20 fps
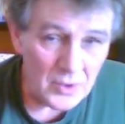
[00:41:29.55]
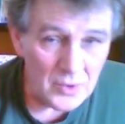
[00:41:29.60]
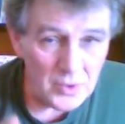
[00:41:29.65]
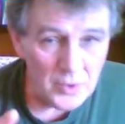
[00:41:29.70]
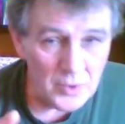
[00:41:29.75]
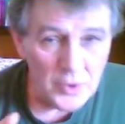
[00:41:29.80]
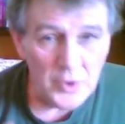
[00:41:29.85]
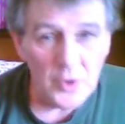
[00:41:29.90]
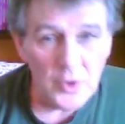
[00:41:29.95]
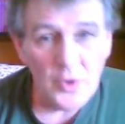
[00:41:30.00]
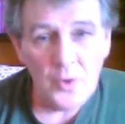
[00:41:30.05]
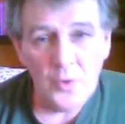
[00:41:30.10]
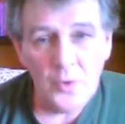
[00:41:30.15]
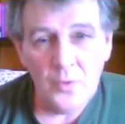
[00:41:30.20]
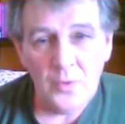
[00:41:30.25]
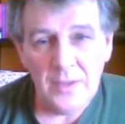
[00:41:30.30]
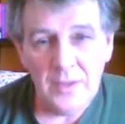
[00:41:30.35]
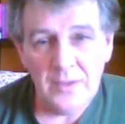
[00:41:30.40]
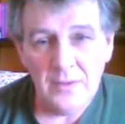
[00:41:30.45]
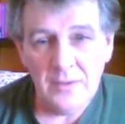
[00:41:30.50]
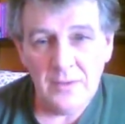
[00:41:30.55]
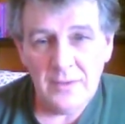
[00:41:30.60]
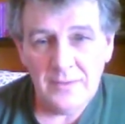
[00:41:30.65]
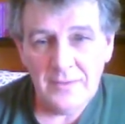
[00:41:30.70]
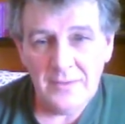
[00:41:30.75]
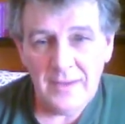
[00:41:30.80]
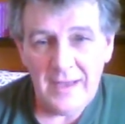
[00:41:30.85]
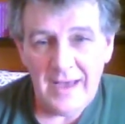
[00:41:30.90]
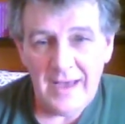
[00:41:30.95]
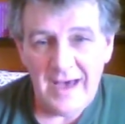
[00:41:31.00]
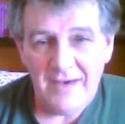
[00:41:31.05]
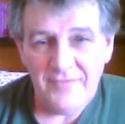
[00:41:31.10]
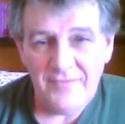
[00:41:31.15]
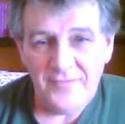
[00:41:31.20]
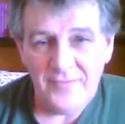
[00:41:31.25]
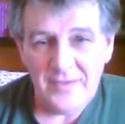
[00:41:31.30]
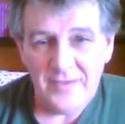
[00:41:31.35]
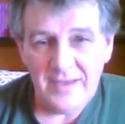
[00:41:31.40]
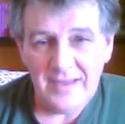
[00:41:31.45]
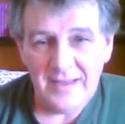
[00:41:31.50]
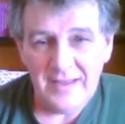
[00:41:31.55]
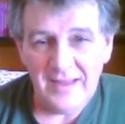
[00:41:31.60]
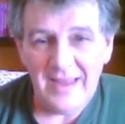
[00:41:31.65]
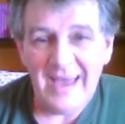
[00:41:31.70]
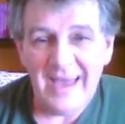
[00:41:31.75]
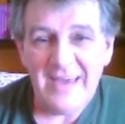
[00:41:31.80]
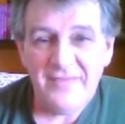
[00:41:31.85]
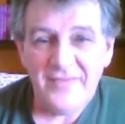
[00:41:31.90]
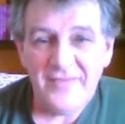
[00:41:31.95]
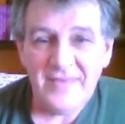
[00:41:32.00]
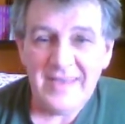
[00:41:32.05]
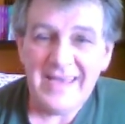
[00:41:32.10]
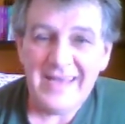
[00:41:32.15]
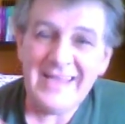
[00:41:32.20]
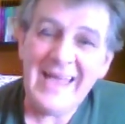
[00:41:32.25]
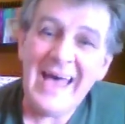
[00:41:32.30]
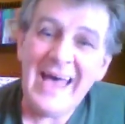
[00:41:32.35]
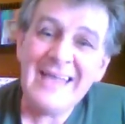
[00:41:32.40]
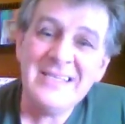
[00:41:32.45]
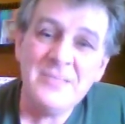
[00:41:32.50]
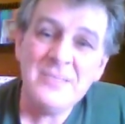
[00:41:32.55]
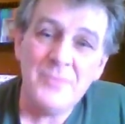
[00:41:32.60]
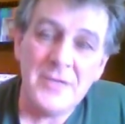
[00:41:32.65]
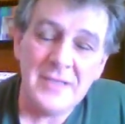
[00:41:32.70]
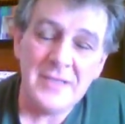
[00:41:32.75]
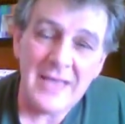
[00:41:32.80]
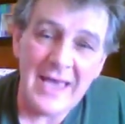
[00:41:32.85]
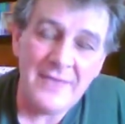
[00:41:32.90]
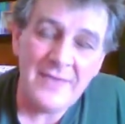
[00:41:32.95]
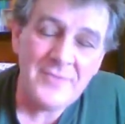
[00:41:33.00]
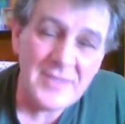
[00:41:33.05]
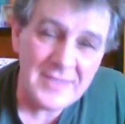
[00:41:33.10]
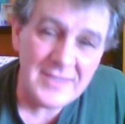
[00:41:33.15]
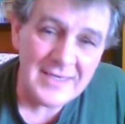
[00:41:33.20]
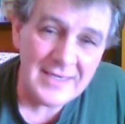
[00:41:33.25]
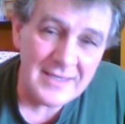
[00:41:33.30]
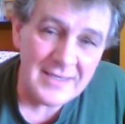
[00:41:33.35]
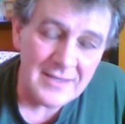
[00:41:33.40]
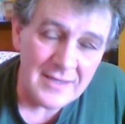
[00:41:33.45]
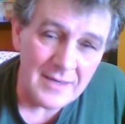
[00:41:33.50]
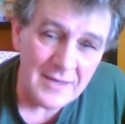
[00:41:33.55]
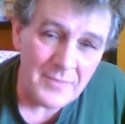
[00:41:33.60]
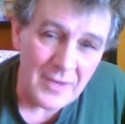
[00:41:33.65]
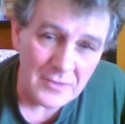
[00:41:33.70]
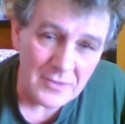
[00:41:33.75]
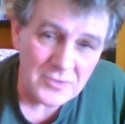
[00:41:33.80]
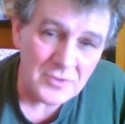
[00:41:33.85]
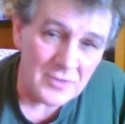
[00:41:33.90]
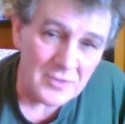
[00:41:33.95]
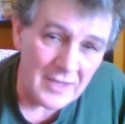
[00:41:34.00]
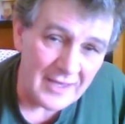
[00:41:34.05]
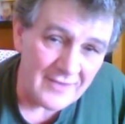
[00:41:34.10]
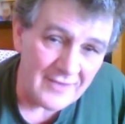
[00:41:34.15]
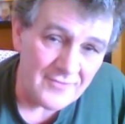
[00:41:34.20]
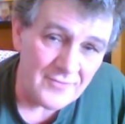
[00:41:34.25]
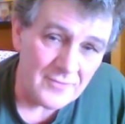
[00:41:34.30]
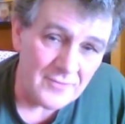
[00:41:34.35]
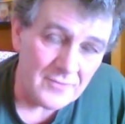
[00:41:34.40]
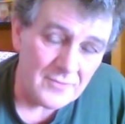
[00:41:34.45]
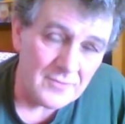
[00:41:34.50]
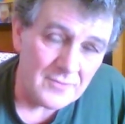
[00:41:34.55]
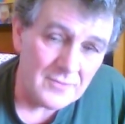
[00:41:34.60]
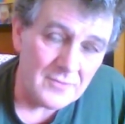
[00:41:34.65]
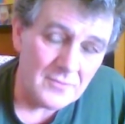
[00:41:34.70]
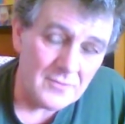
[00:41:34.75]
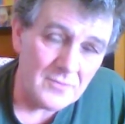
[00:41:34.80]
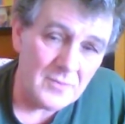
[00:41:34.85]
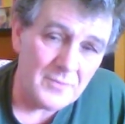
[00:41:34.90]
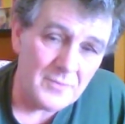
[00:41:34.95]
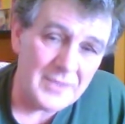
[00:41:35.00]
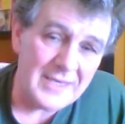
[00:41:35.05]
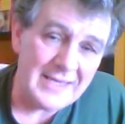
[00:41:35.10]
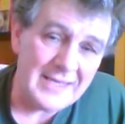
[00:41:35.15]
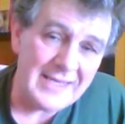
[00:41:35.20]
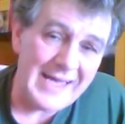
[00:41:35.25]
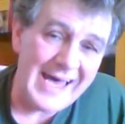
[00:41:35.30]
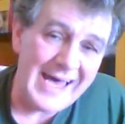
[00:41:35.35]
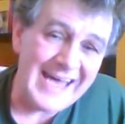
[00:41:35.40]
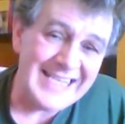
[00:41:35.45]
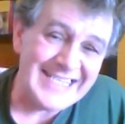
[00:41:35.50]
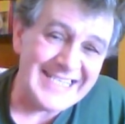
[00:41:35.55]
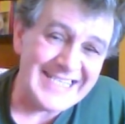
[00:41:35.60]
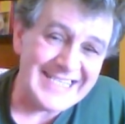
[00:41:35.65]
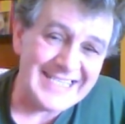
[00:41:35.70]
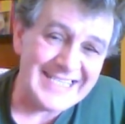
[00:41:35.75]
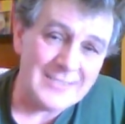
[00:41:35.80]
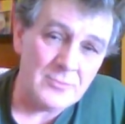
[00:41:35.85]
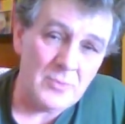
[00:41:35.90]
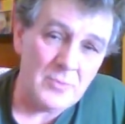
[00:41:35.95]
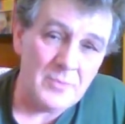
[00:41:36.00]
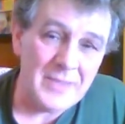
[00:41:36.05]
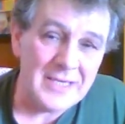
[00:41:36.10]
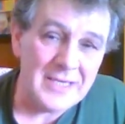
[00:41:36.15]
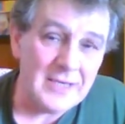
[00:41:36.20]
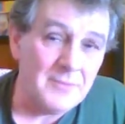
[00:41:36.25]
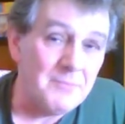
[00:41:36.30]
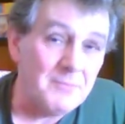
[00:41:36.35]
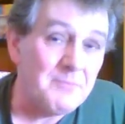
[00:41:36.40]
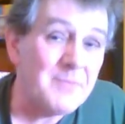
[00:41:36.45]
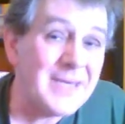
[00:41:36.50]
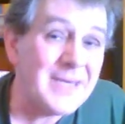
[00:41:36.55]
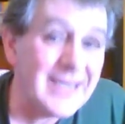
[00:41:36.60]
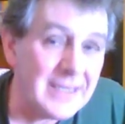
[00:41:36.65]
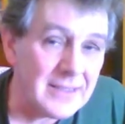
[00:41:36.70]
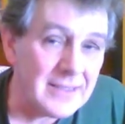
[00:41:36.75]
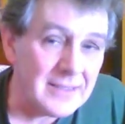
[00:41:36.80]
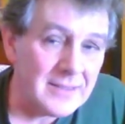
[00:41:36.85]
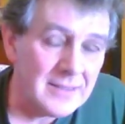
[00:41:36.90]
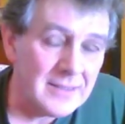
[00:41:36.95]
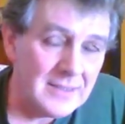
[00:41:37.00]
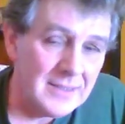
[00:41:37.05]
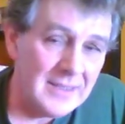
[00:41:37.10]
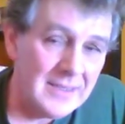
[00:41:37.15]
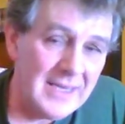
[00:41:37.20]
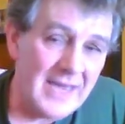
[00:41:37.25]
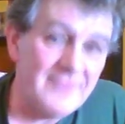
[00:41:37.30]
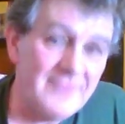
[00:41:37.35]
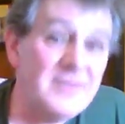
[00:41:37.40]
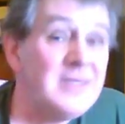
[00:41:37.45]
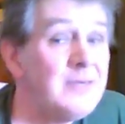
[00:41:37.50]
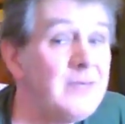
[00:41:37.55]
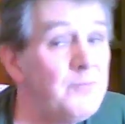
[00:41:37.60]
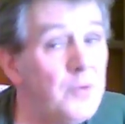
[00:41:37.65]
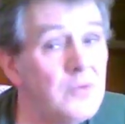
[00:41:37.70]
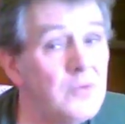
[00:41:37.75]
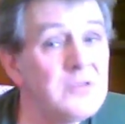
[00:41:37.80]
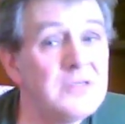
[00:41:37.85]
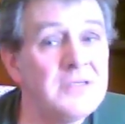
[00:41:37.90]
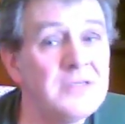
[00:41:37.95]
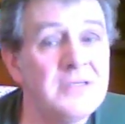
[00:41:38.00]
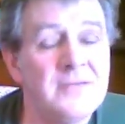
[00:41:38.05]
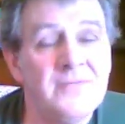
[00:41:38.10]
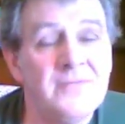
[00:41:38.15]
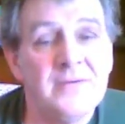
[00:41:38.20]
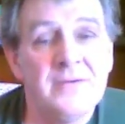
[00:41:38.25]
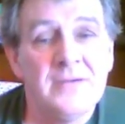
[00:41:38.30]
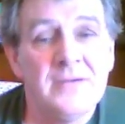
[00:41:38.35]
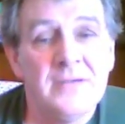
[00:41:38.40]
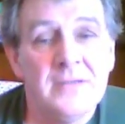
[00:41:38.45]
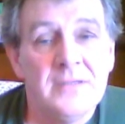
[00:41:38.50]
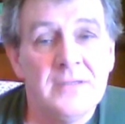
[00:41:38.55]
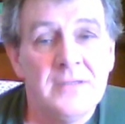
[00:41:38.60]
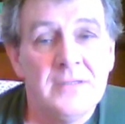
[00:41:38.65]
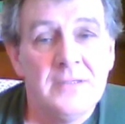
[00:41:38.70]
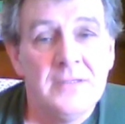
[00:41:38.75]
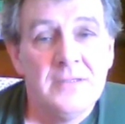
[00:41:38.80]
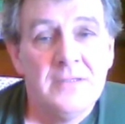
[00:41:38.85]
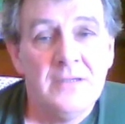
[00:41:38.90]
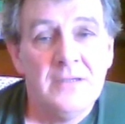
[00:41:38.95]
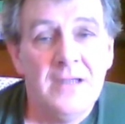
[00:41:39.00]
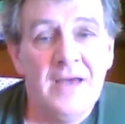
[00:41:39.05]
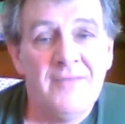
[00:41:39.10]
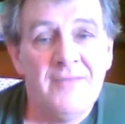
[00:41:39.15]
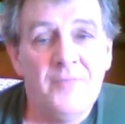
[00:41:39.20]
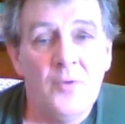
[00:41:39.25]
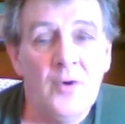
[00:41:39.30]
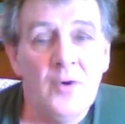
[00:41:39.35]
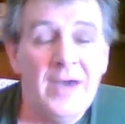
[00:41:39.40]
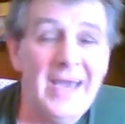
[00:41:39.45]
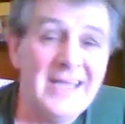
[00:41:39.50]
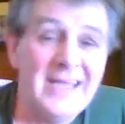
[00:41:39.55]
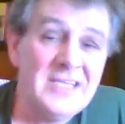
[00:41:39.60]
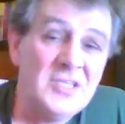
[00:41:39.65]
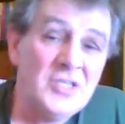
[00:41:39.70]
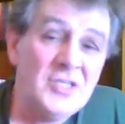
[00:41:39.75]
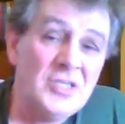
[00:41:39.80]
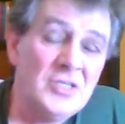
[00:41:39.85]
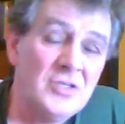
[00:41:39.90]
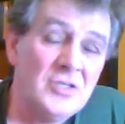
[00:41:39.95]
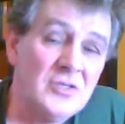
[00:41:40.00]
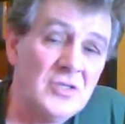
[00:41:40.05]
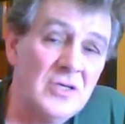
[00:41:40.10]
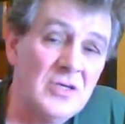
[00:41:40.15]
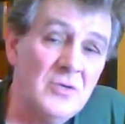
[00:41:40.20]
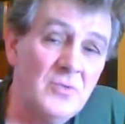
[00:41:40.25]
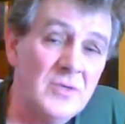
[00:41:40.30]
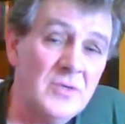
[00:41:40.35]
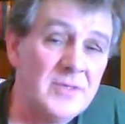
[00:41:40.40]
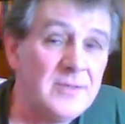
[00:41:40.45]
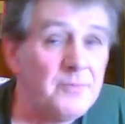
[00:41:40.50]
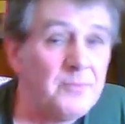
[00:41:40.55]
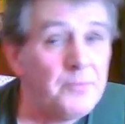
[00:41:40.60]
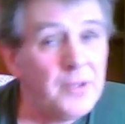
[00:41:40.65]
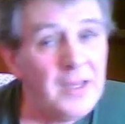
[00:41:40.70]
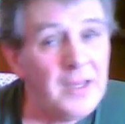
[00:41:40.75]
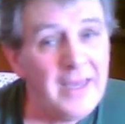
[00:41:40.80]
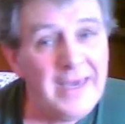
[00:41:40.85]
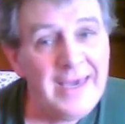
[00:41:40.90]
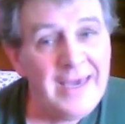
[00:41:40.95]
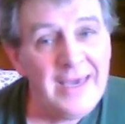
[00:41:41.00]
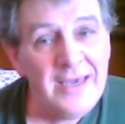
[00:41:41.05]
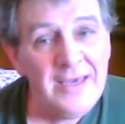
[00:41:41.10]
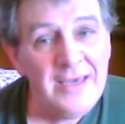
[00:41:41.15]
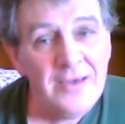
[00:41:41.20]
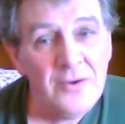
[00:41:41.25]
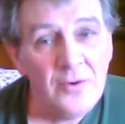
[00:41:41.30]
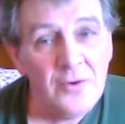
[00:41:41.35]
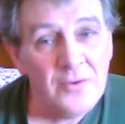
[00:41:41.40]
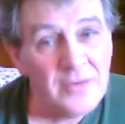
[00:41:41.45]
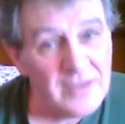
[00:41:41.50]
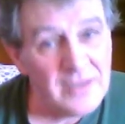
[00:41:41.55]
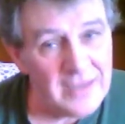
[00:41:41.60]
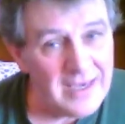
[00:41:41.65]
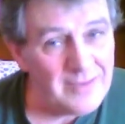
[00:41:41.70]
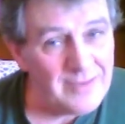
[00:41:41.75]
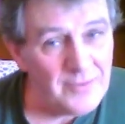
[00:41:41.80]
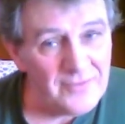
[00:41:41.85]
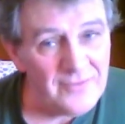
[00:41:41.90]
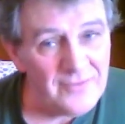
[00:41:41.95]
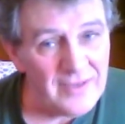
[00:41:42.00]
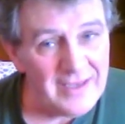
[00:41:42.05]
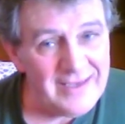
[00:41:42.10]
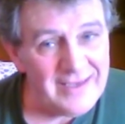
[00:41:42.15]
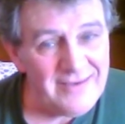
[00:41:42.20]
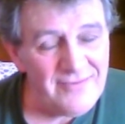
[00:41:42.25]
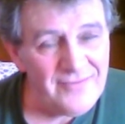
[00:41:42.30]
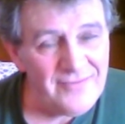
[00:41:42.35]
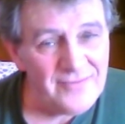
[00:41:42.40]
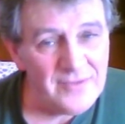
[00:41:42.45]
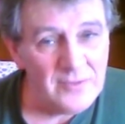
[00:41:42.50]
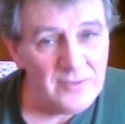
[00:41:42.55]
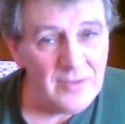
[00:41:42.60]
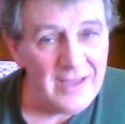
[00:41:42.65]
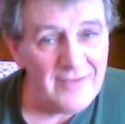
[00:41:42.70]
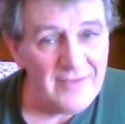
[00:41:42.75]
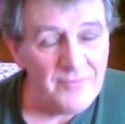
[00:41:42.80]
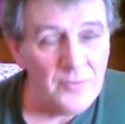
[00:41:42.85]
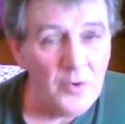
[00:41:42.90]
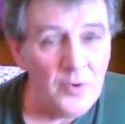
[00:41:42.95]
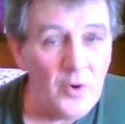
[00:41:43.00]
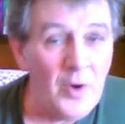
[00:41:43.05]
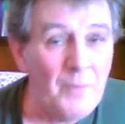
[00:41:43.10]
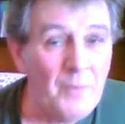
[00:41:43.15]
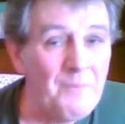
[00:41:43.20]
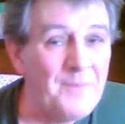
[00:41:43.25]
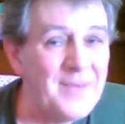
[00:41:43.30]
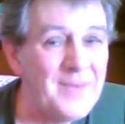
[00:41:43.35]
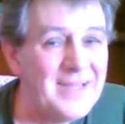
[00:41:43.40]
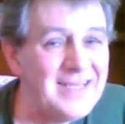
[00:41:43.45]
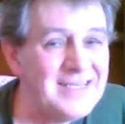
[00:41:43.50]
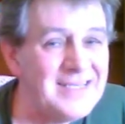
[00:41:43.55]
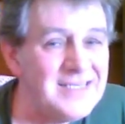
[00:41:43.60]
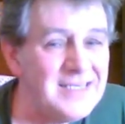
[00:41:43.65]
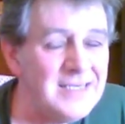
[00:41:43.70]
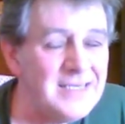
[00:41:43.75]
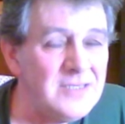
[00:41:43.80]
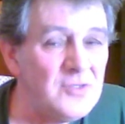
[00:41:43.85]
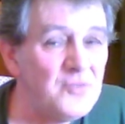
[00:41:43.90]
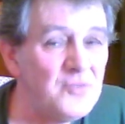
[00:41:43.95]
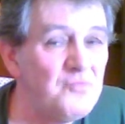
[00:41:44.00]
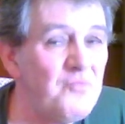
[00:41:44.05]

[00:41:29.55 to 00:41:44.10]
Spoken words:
you will have life enhancement. Everything about your life will be enhanced, will become bigger. Everything positive. You'll have more energy to do with the play or the game of life. You will have more ability to